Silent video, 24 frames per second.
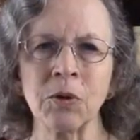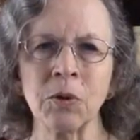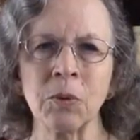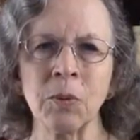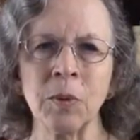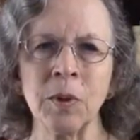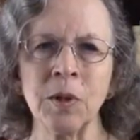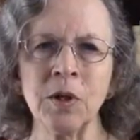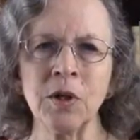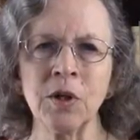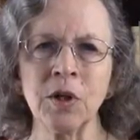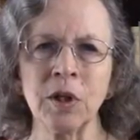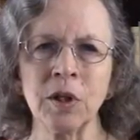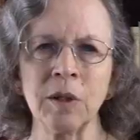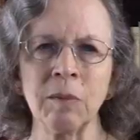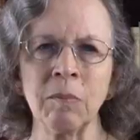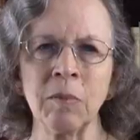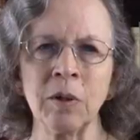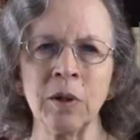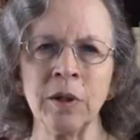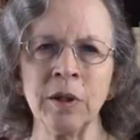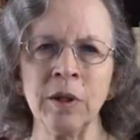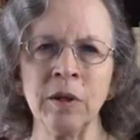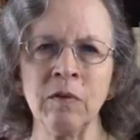originally
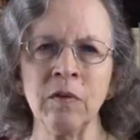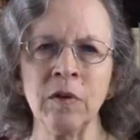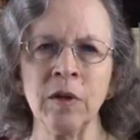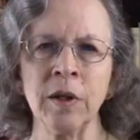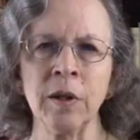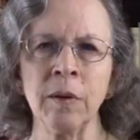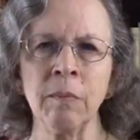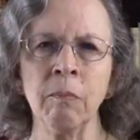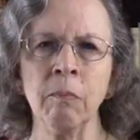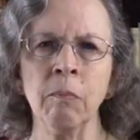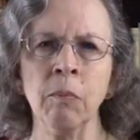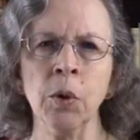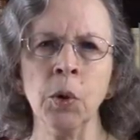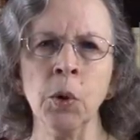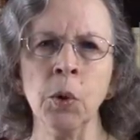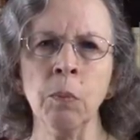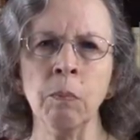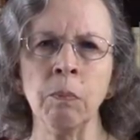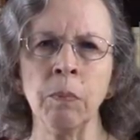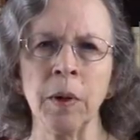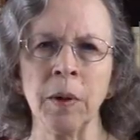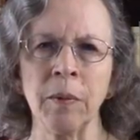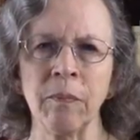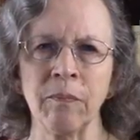believed in
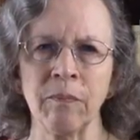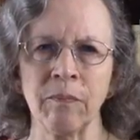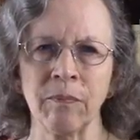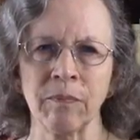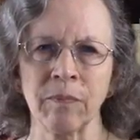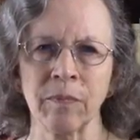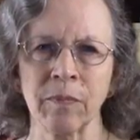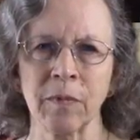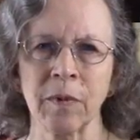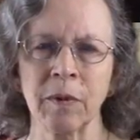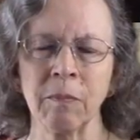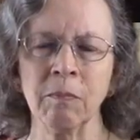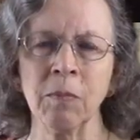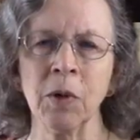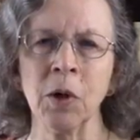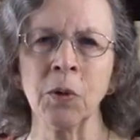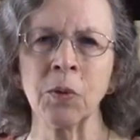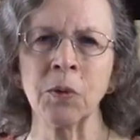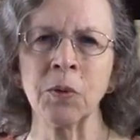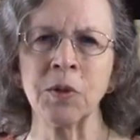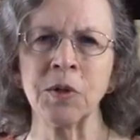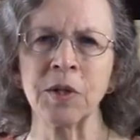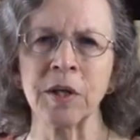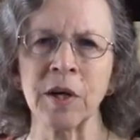boop,
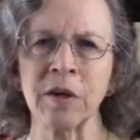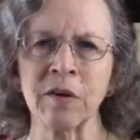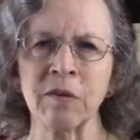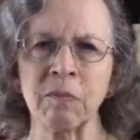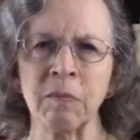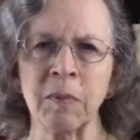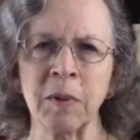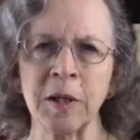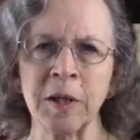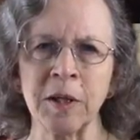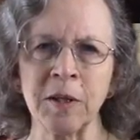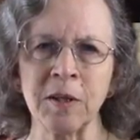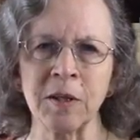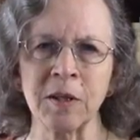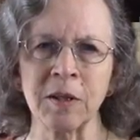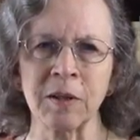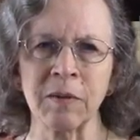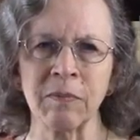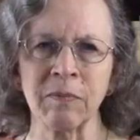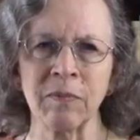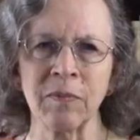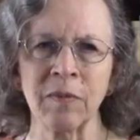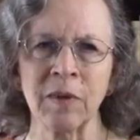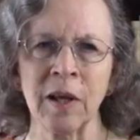bones out of place.
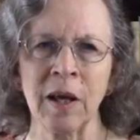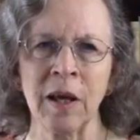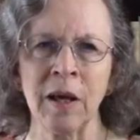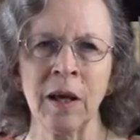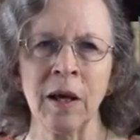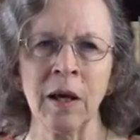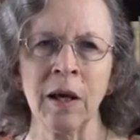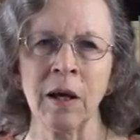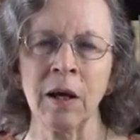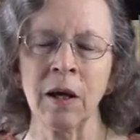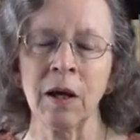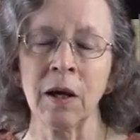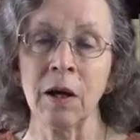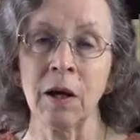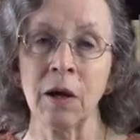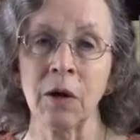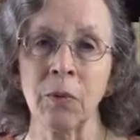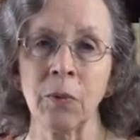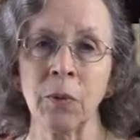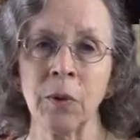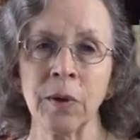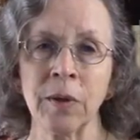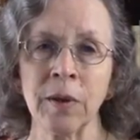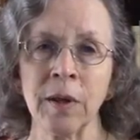
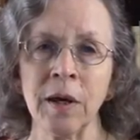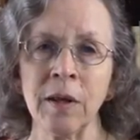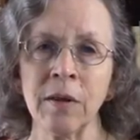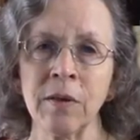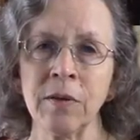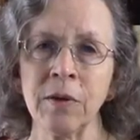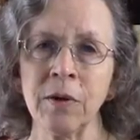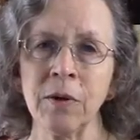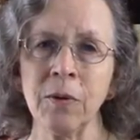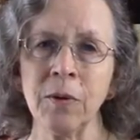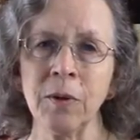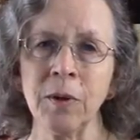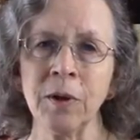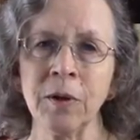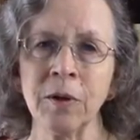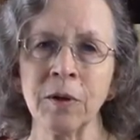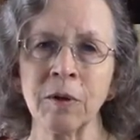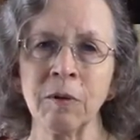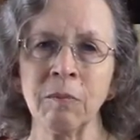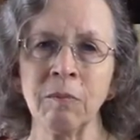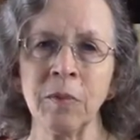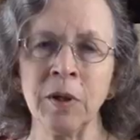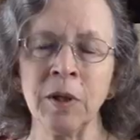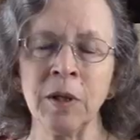When that theory
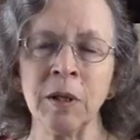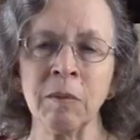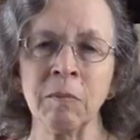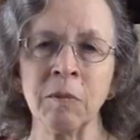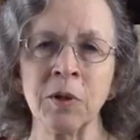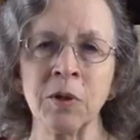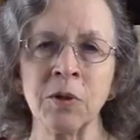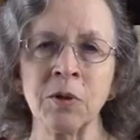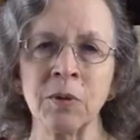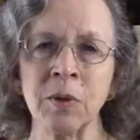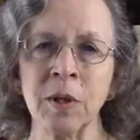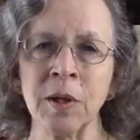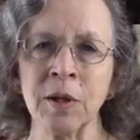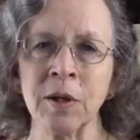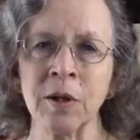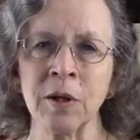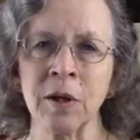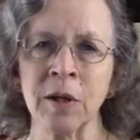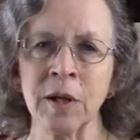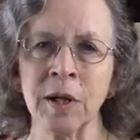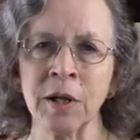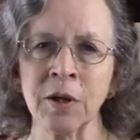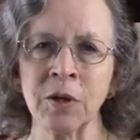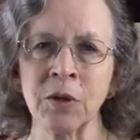couldn't be demonstrated
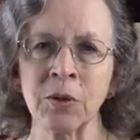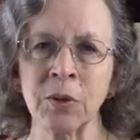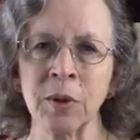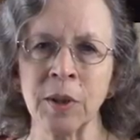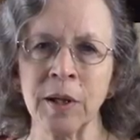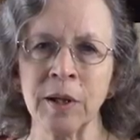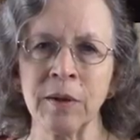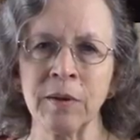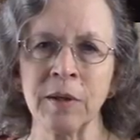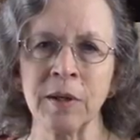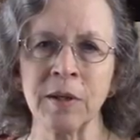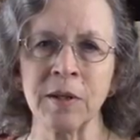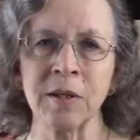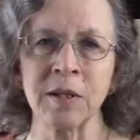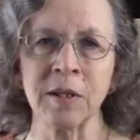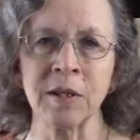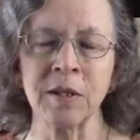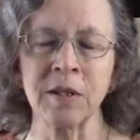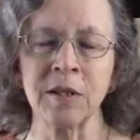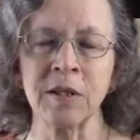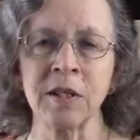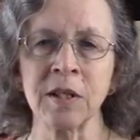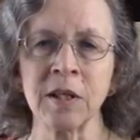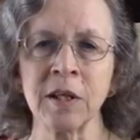on x-ray, they
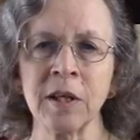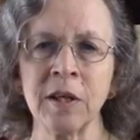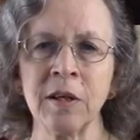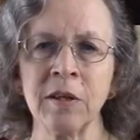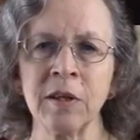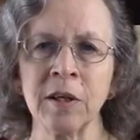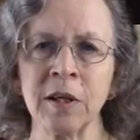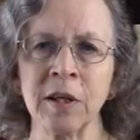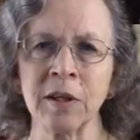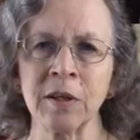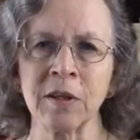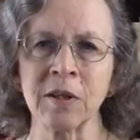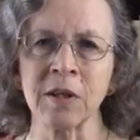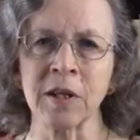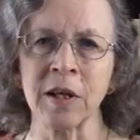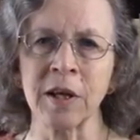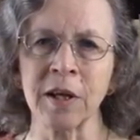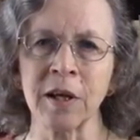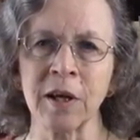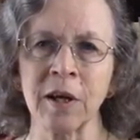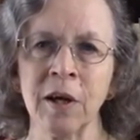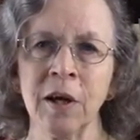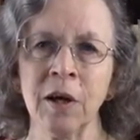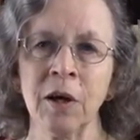said silly things
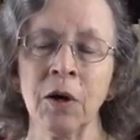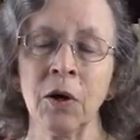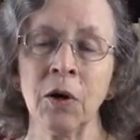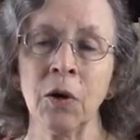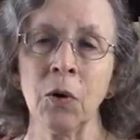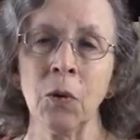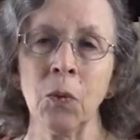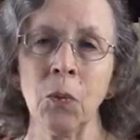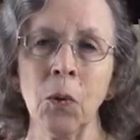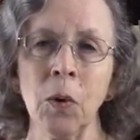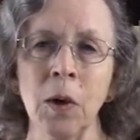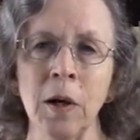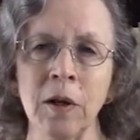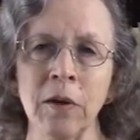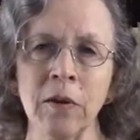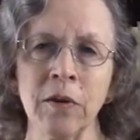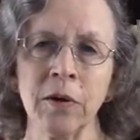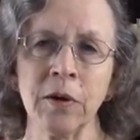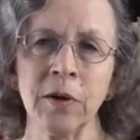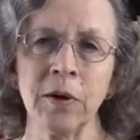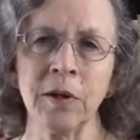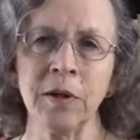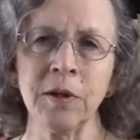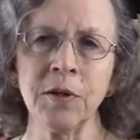like, well,
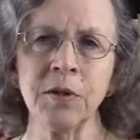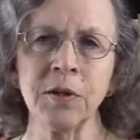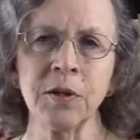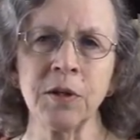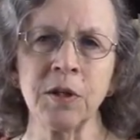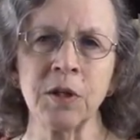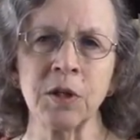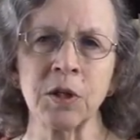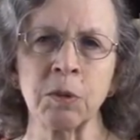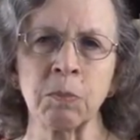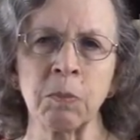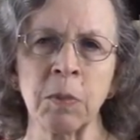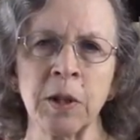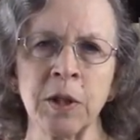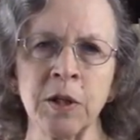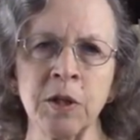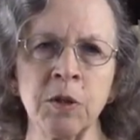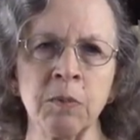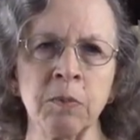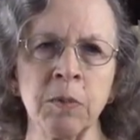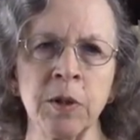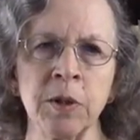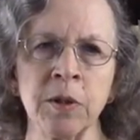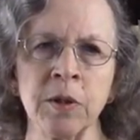there is a
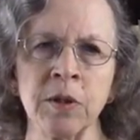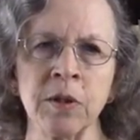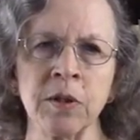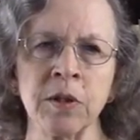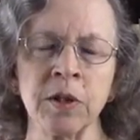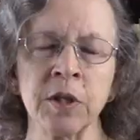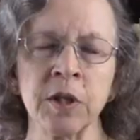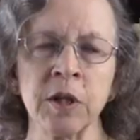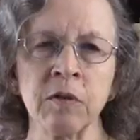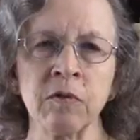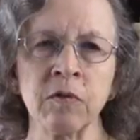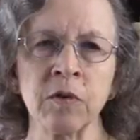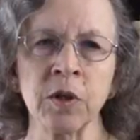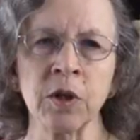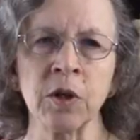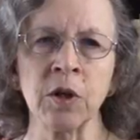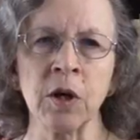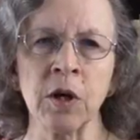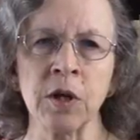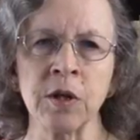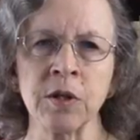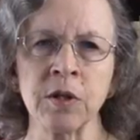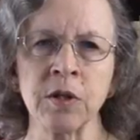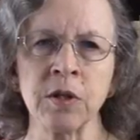displacement that's enough to
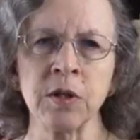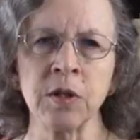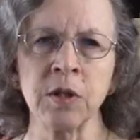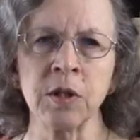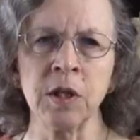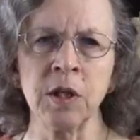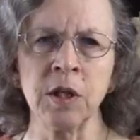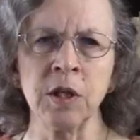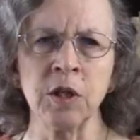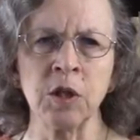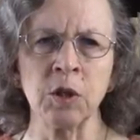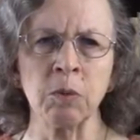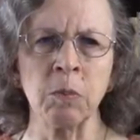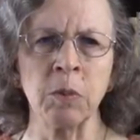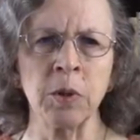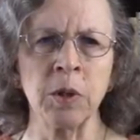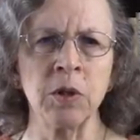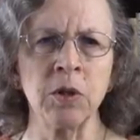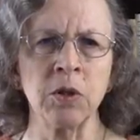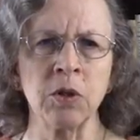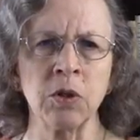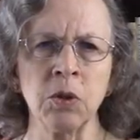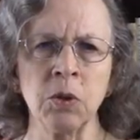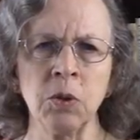cause disease, but
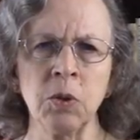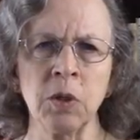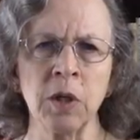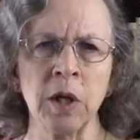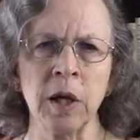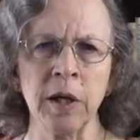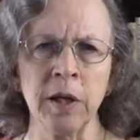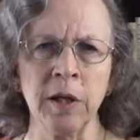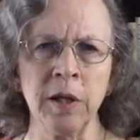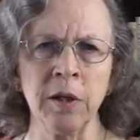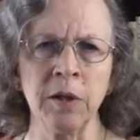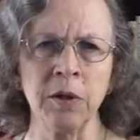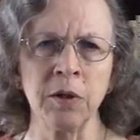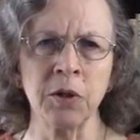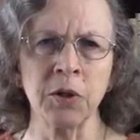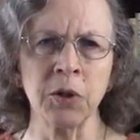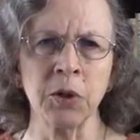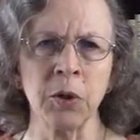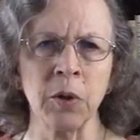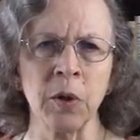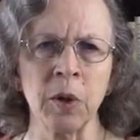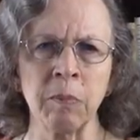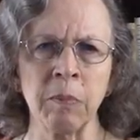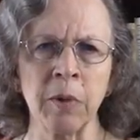it's too tiny to
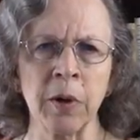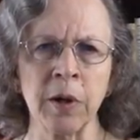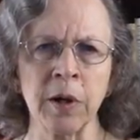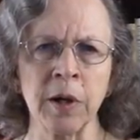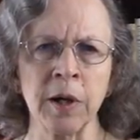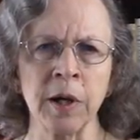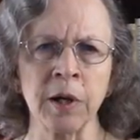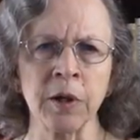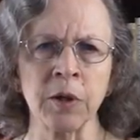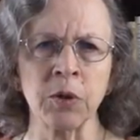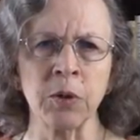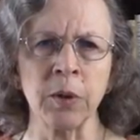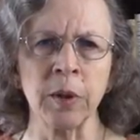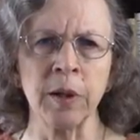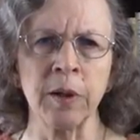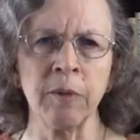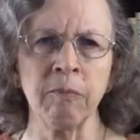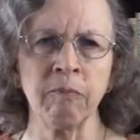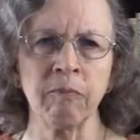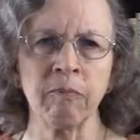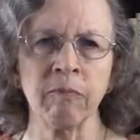show up on an x-ray.